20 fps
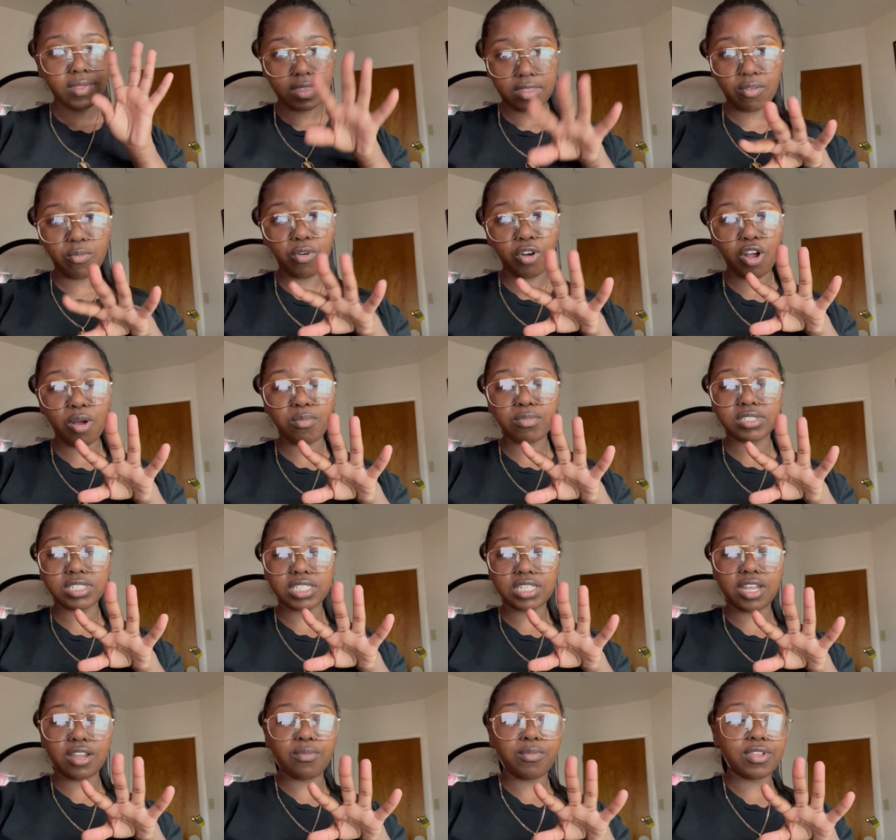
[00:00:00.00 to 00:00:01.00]
we're almost
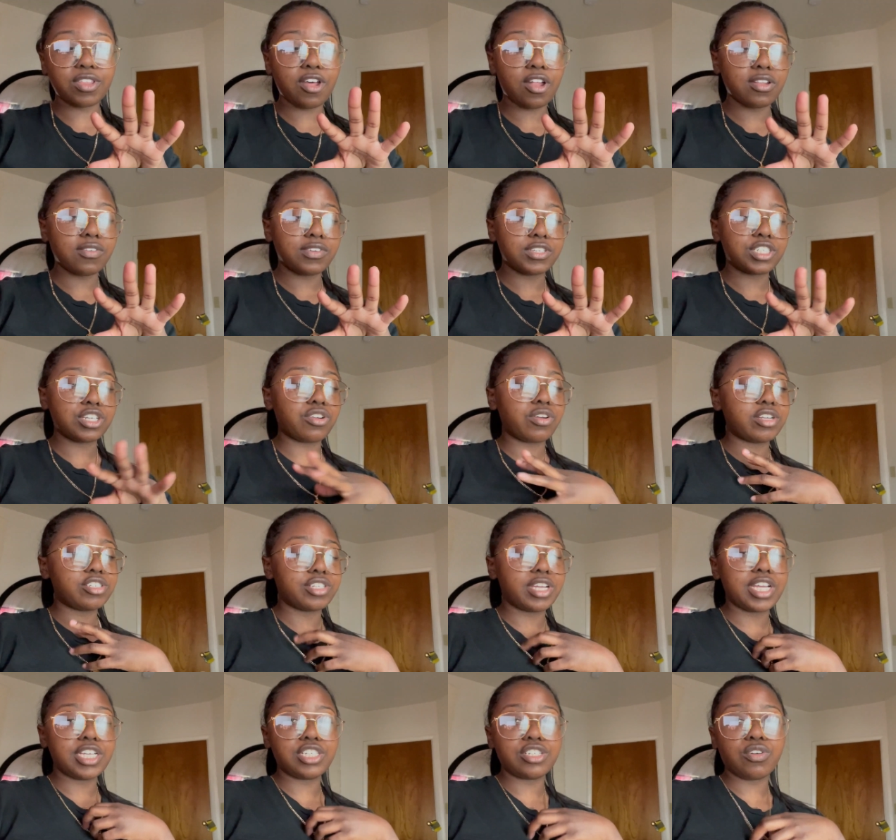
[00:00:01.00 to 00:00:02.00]
done with all of our general
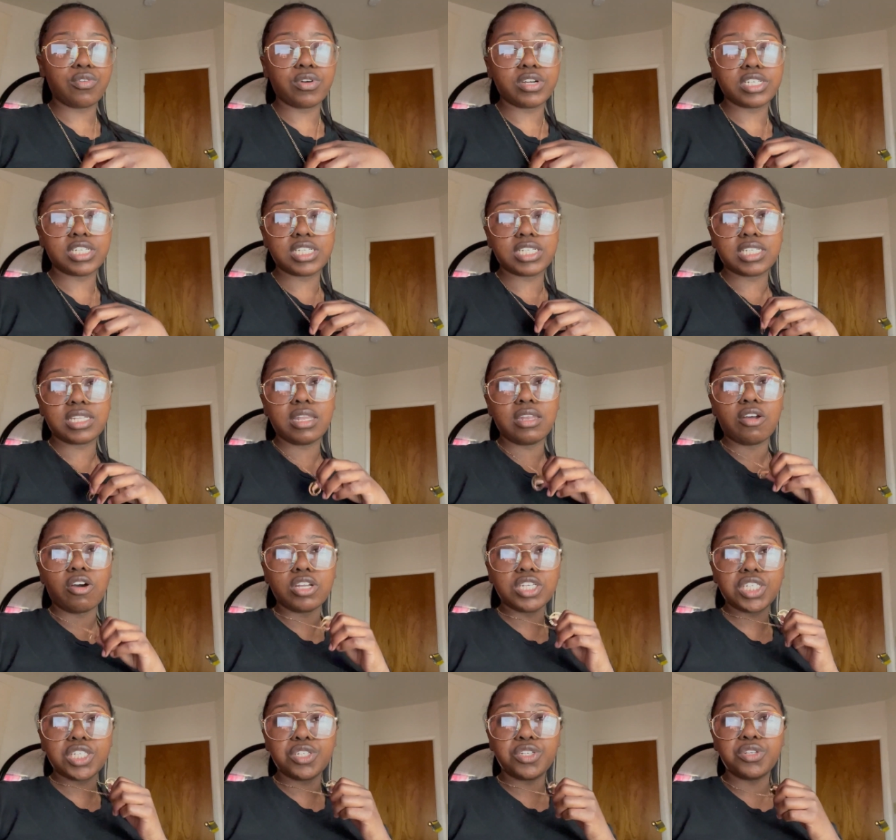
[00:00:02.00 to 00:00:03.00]
education courses and
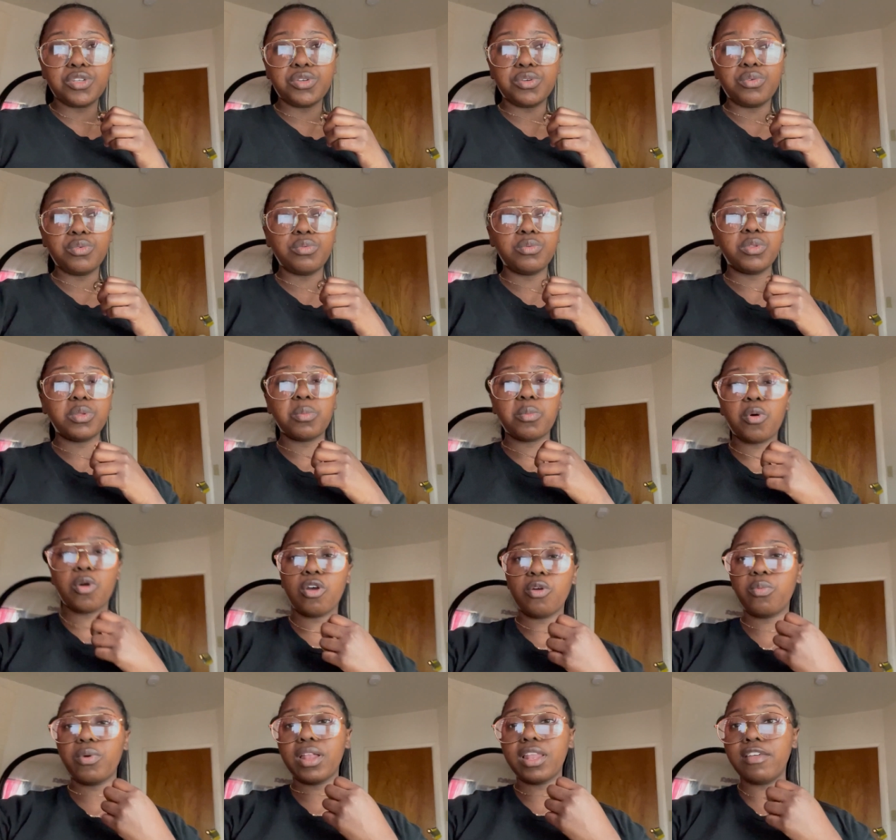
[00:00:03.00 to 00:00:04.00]
on to the more
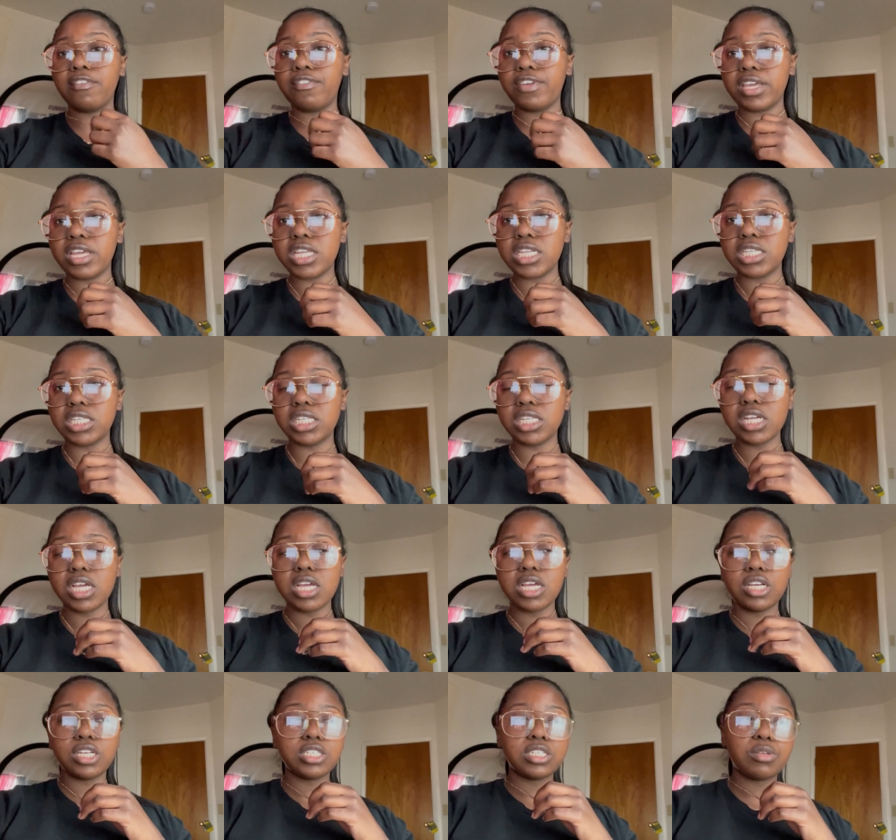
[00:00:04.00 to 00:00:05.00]
relevant
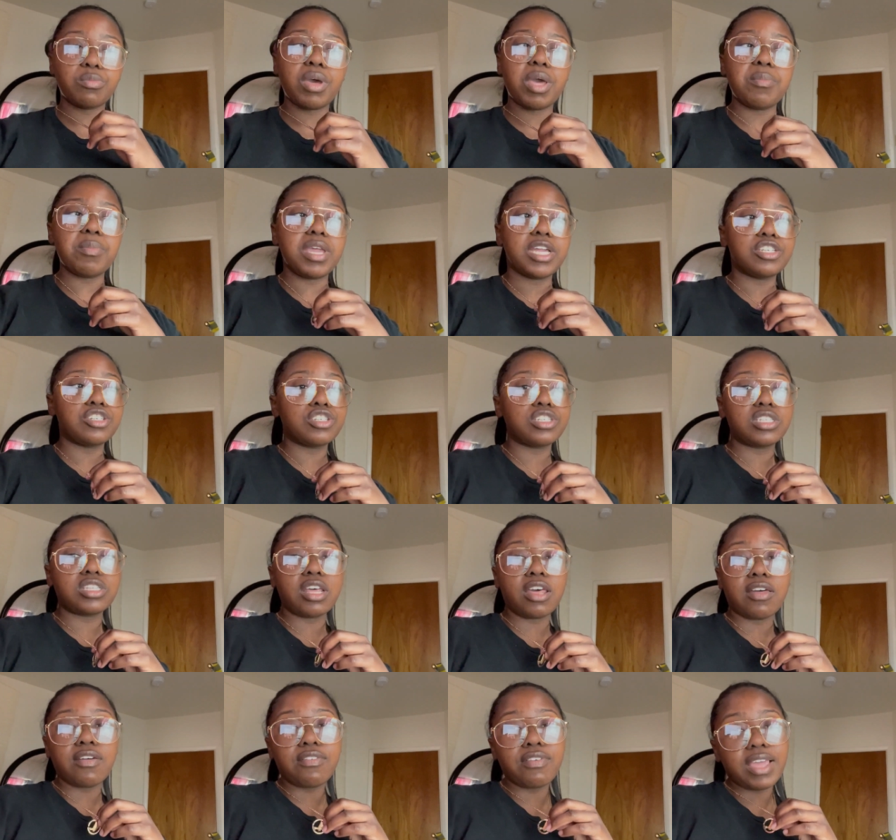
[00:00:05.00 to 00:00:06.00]
to my major
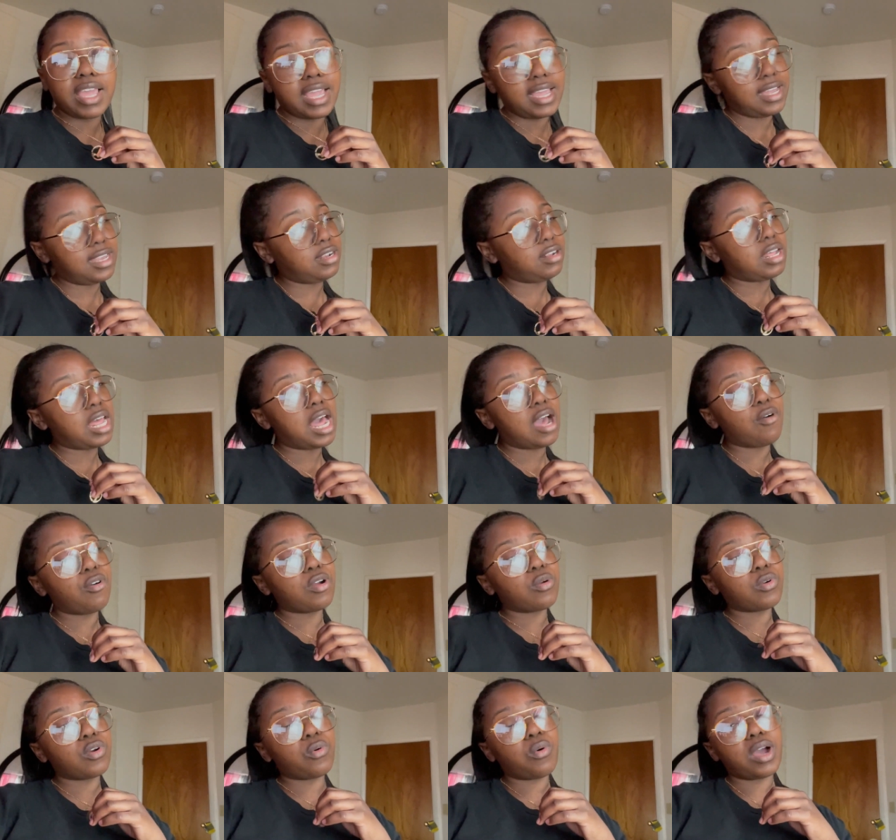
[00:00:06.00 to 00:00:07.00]
stuff, and Howard
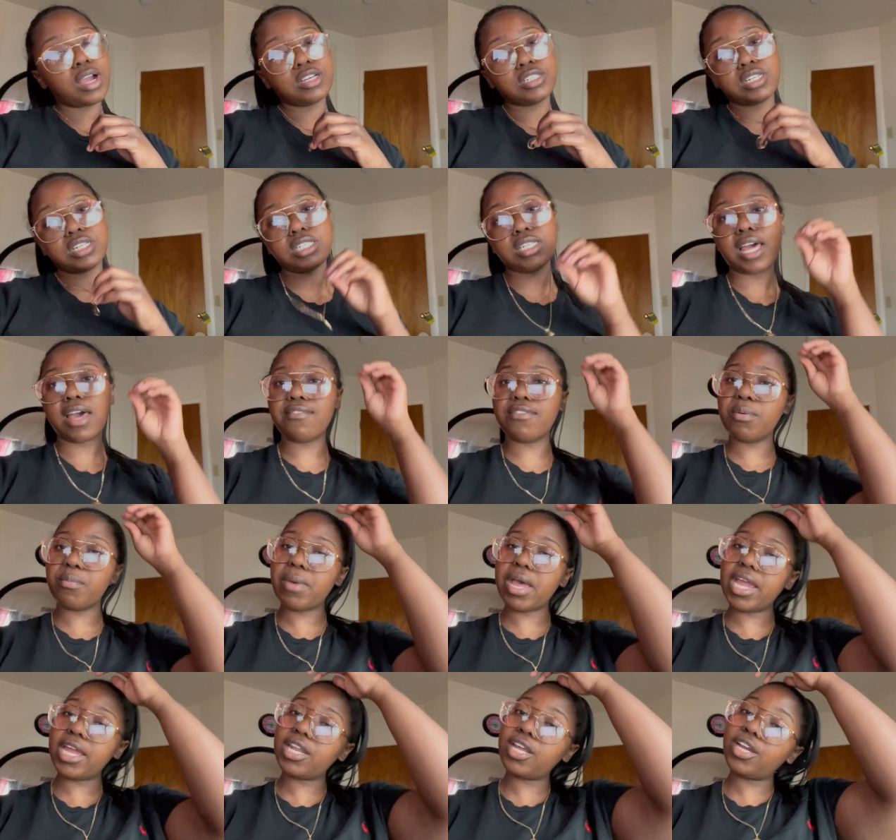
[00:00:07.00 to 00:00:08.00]
requires us to have a
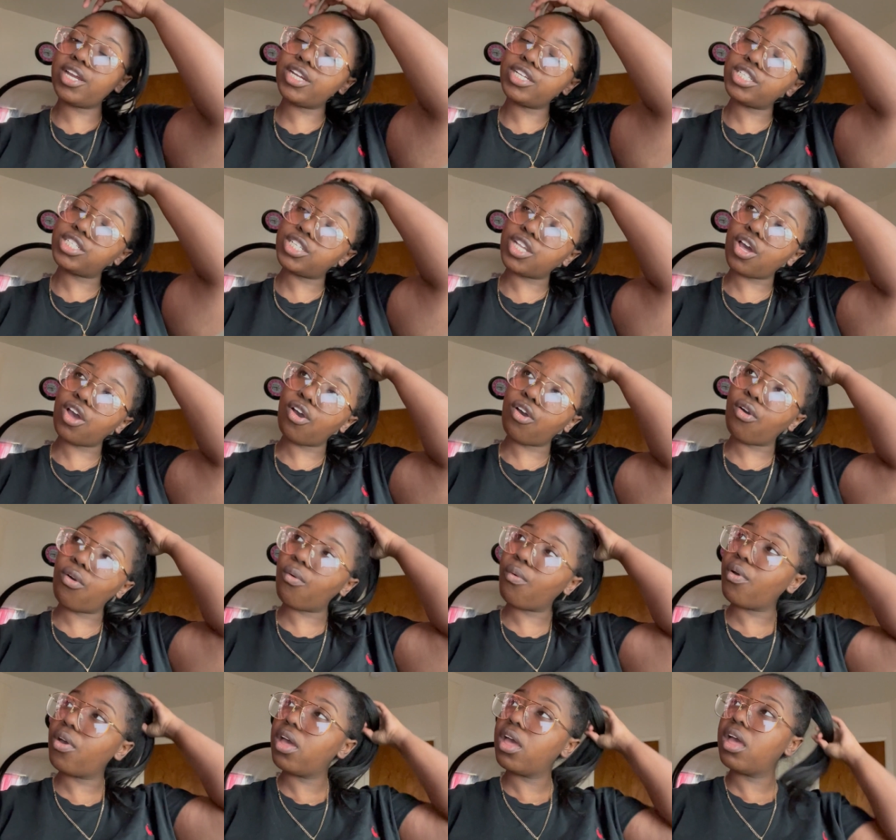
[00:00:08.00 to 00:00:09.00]
minor,
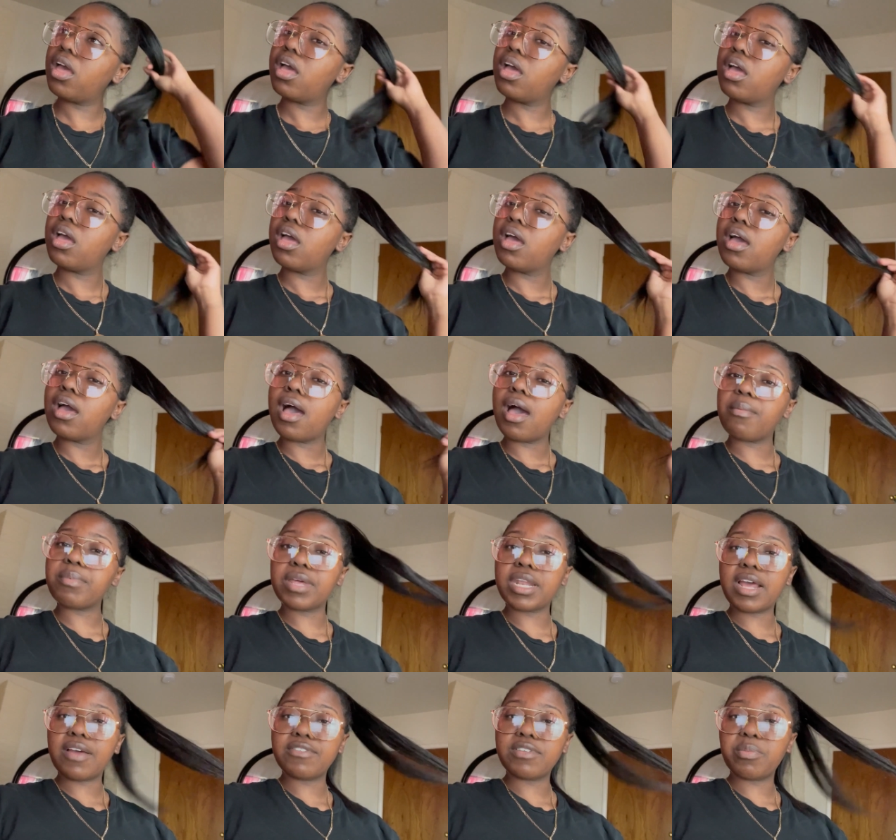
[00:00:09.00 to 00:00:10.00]
so I'm
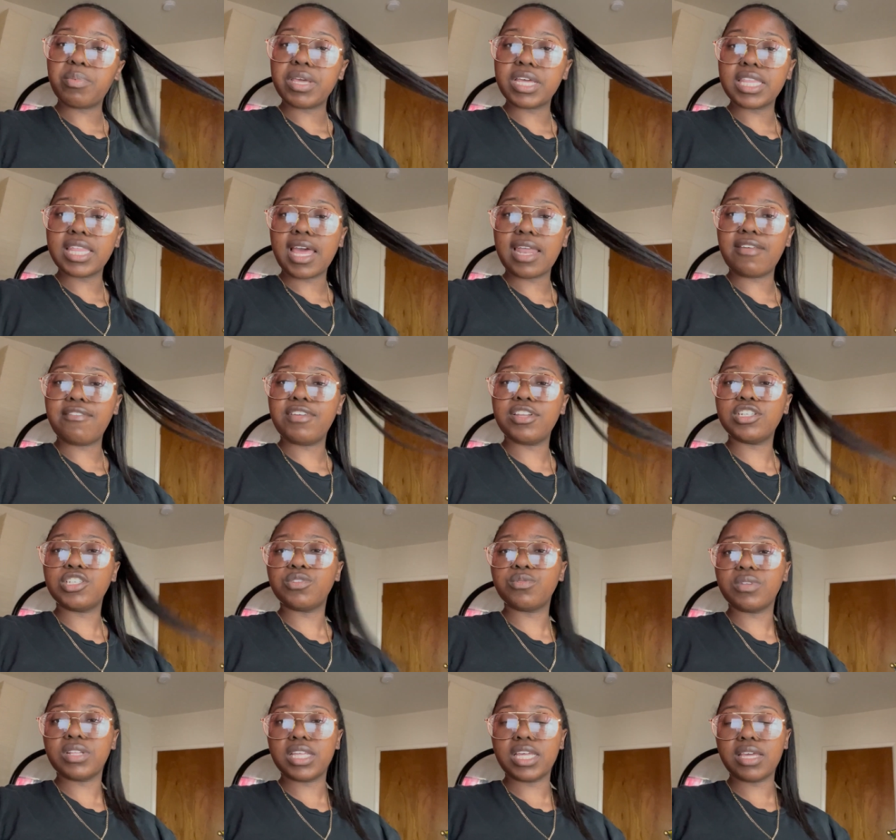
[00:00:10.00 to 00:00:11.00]
gonna have to pick that
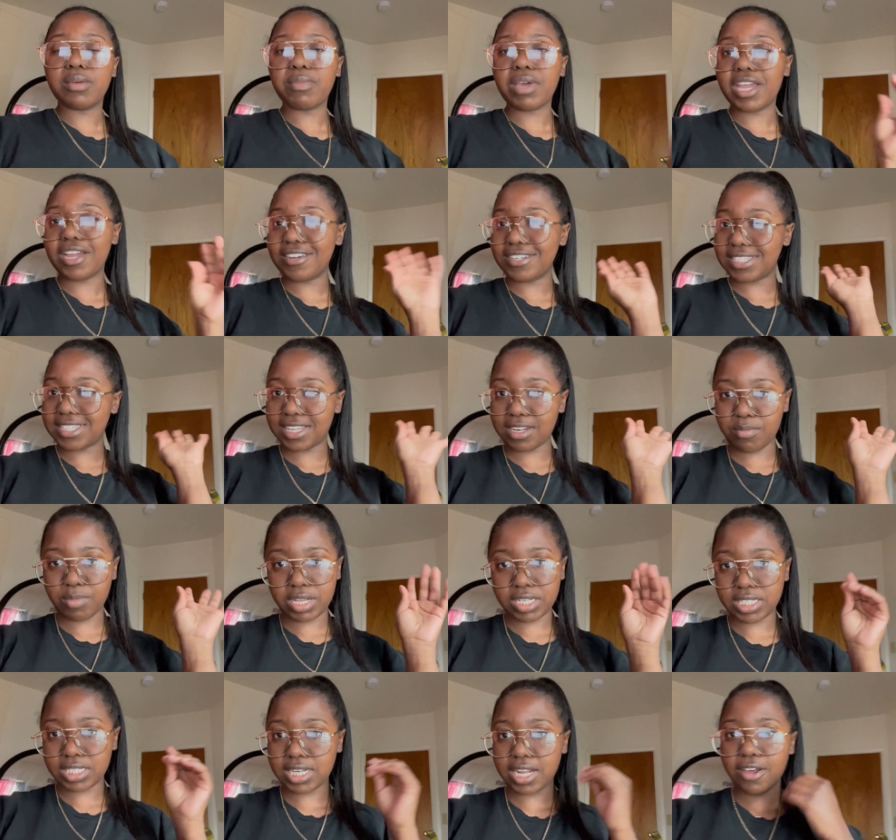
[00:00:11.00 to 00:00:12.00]
eventually. My hair is gonna
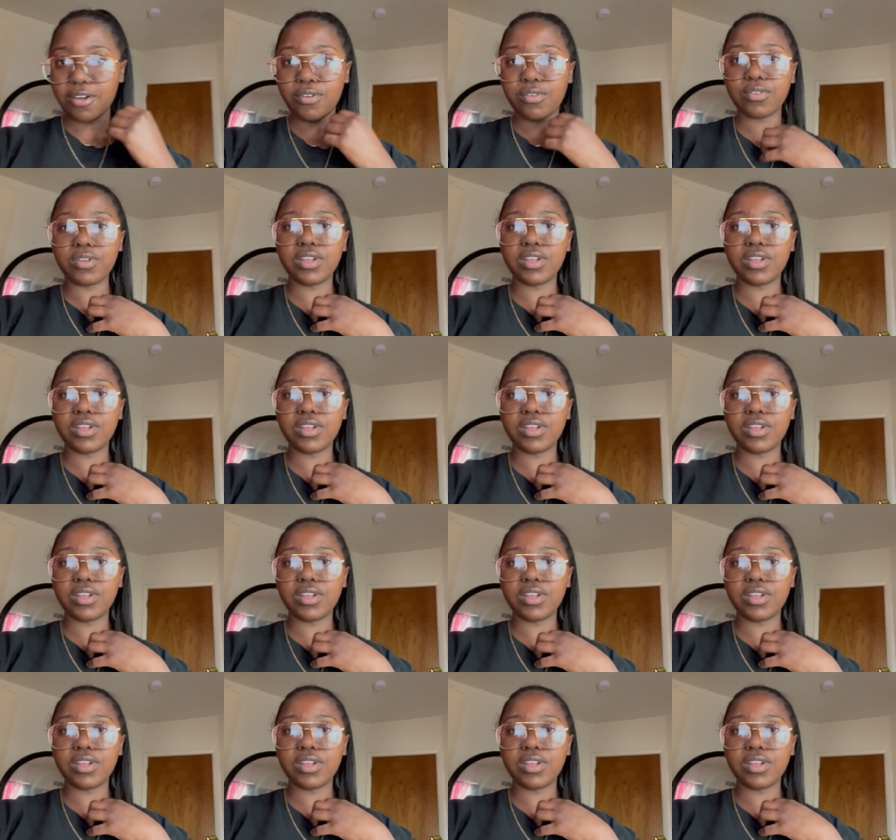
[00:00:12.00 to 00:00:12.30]
mess now.